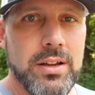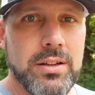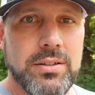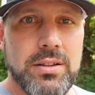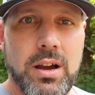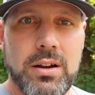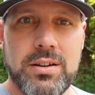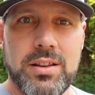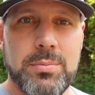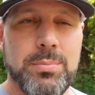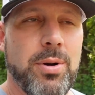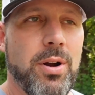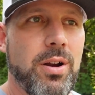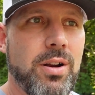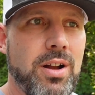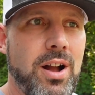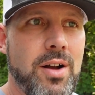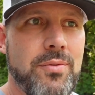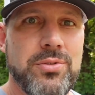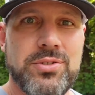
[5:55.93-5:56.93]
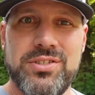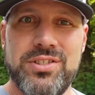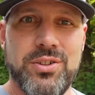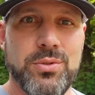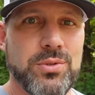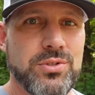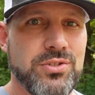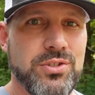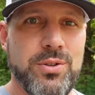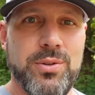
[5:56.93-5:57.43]
Talked to the park office, there
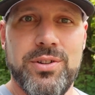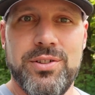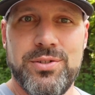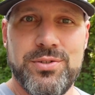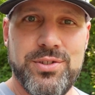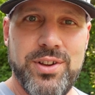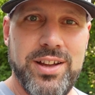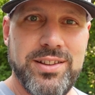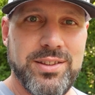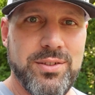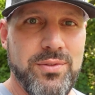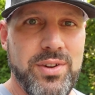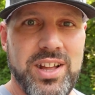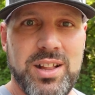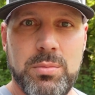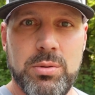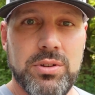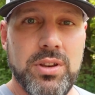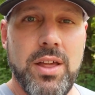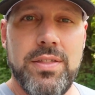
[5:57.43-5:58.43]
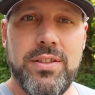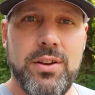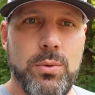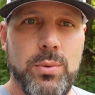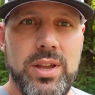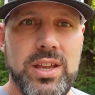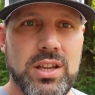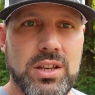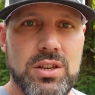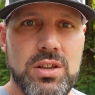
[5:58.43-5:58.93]
was no other sites available, nothing
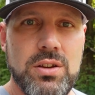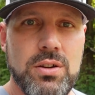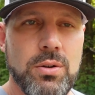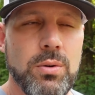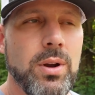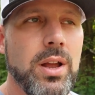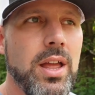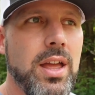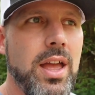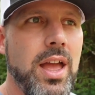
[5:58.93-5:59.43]
we could do.